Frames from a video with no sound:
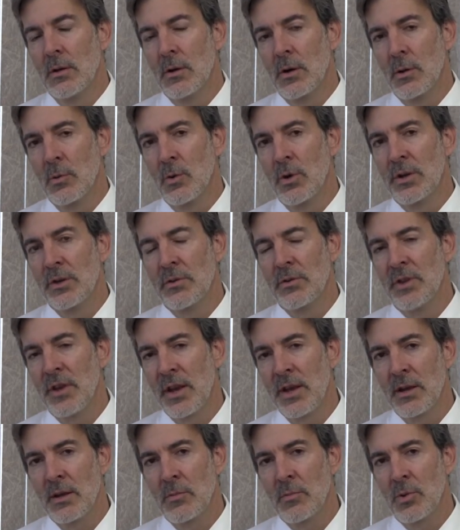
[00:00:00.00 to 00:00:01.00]
or what you
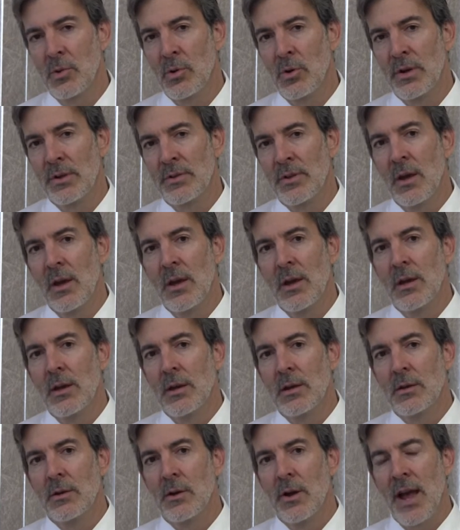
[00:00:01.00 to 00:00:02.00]
say to employees,
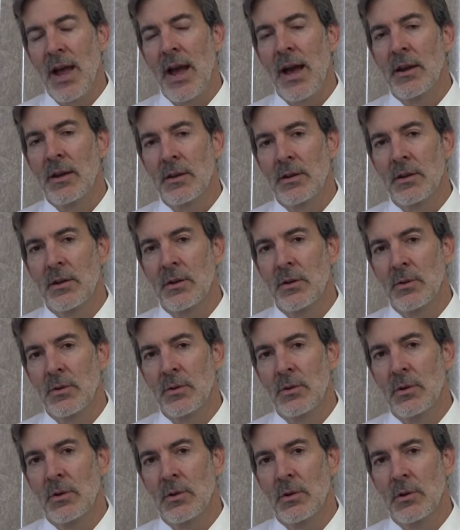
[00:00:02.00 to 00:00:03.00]
your
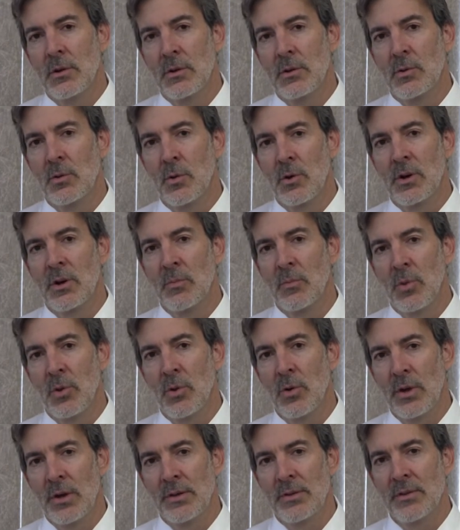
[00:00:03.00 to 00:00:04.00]
attitude toward
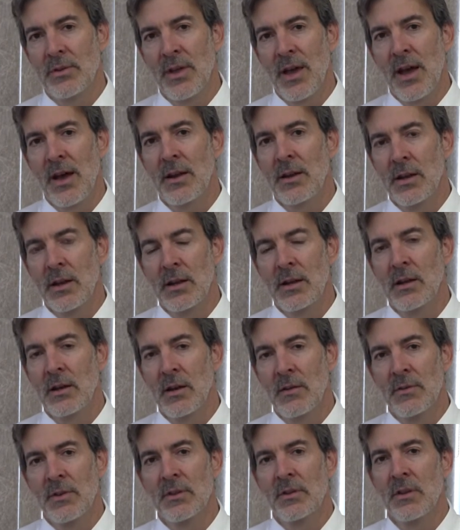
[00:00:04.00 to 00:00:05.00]
employees, that in
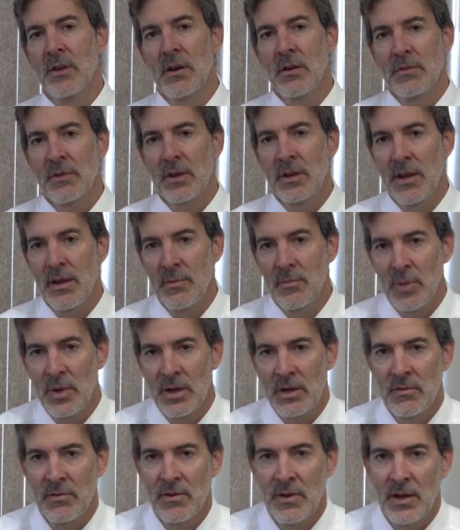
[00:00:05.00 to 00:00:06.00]
and of itself can have
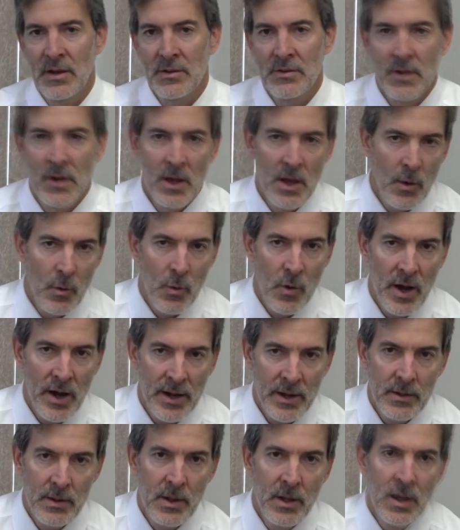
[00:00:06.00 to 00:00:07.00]
big effects.
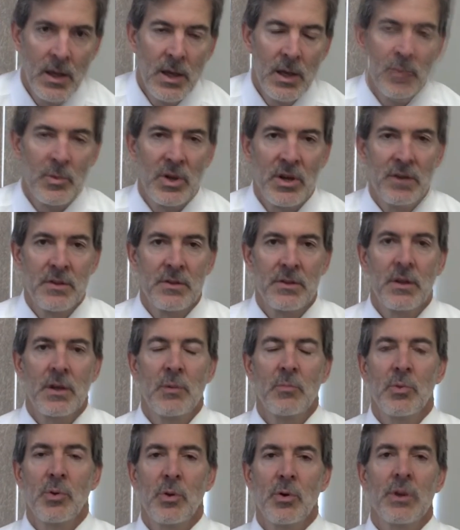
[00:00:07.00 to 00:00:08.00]
Why? Because
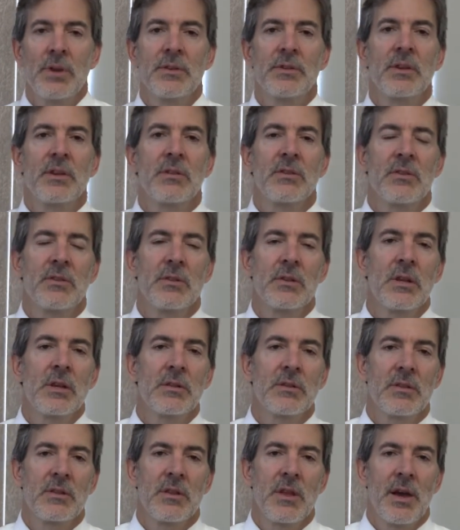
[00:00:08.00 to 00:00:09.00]
employees can
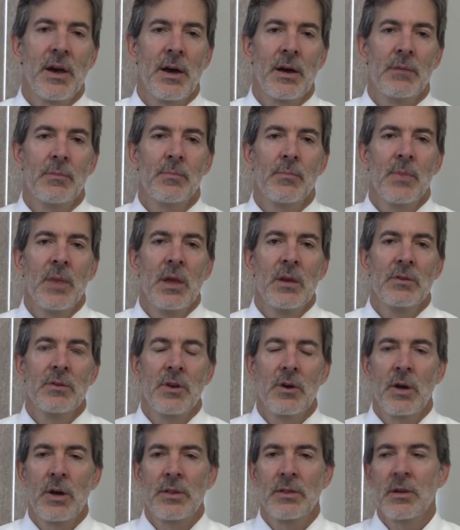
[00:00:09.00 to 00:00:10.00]
sense that.
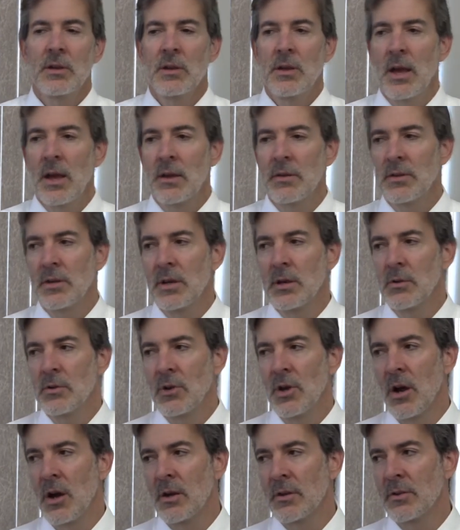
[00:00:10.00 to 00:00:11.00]
So I think Cassio
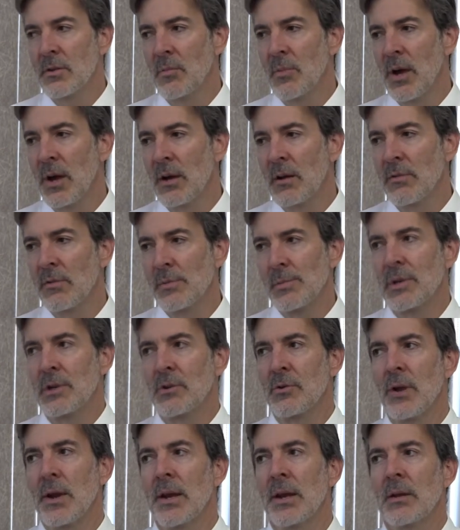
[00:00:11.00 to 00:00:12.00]
talks about it from a
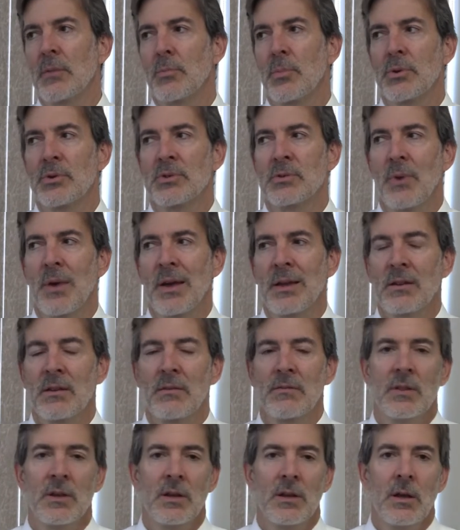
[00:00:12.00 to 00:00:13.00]
training
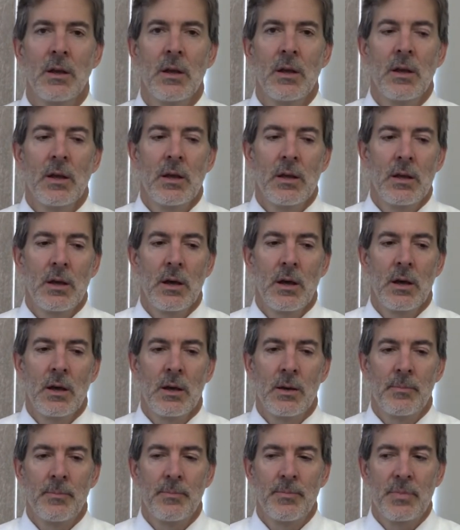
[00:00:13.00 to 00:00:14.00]
perspective,
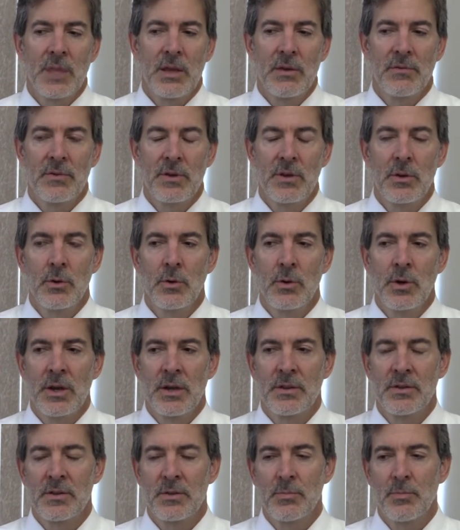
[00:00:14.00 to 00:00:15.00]
that if you
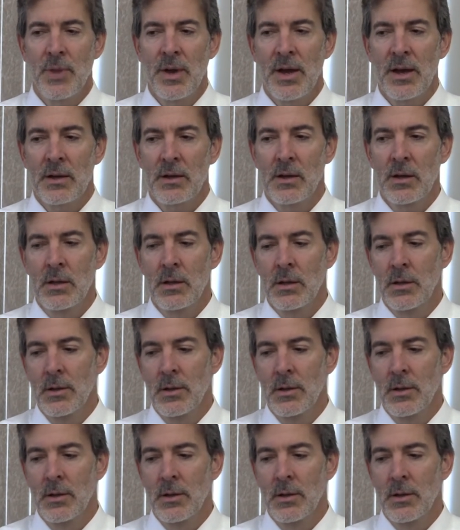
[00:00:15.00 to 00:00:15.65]
expect